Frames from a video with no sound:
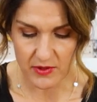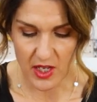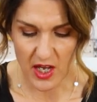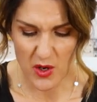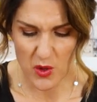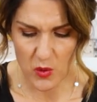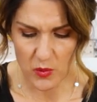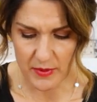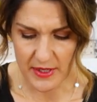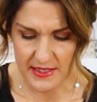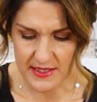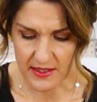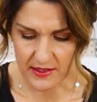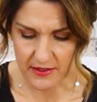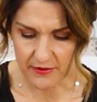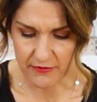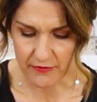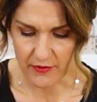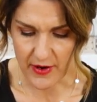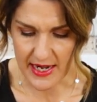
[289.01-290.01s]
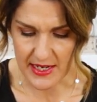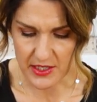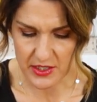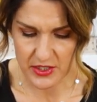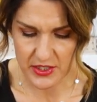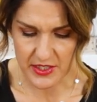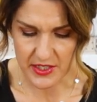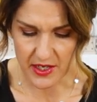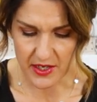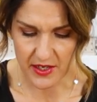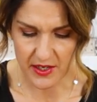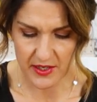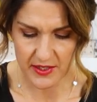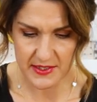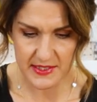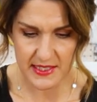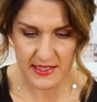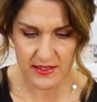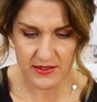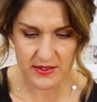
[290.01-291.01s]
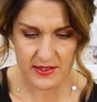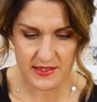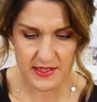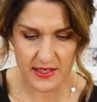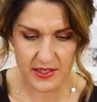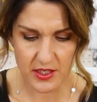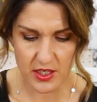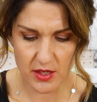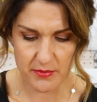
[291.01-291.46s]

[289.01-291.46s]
like, almost like a French dart, it looks like,